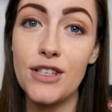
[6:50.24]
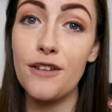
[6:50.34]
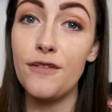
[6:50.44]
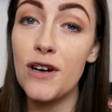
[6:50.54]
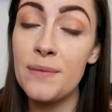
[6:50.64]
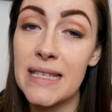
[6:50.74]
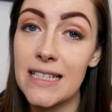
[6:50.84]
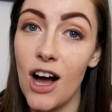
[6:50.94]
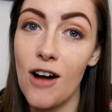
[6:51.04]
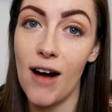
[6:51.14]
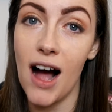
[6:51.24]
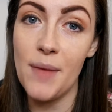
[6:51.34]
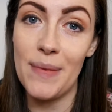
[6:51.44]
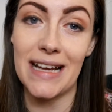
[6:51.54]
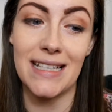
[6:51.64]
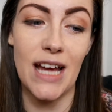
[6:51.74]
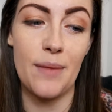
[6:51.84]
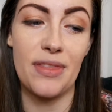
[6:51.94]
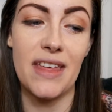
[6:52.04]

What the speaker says: So for a mascara, I picked up